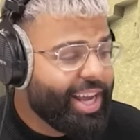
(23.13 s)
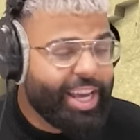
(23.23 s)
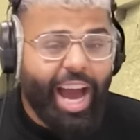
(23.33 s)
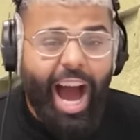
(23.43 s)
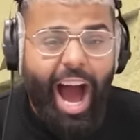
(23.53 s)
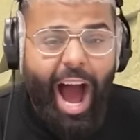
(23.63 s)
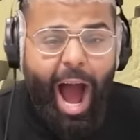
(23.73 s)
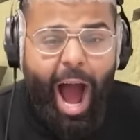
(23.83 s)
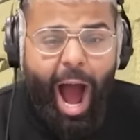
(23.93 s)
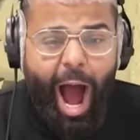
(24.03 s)

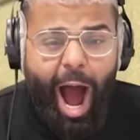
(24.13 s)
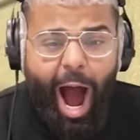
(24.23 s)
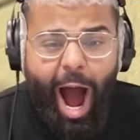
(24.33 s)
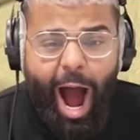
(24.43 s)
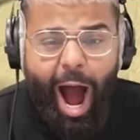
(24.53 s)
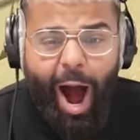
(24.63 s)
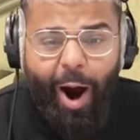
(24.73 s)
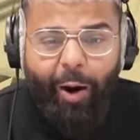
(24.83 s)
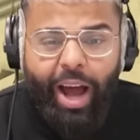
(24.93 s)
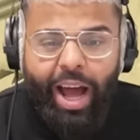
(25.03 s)
Yeah!
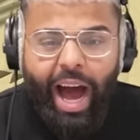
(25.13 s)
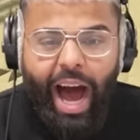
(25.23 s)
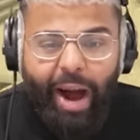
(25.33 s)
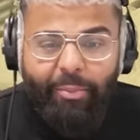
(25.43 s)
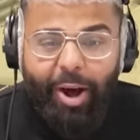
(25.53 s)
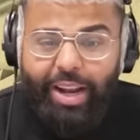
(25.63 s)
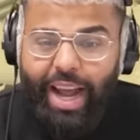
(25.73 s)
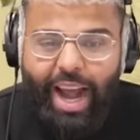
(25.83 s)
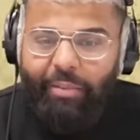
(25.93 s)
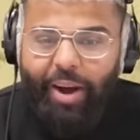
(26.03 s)
no! I'm not,
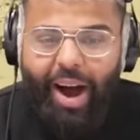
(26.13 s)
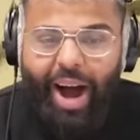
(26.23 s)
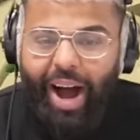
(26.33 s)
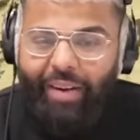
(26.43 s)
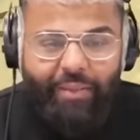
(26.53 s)
I'm not,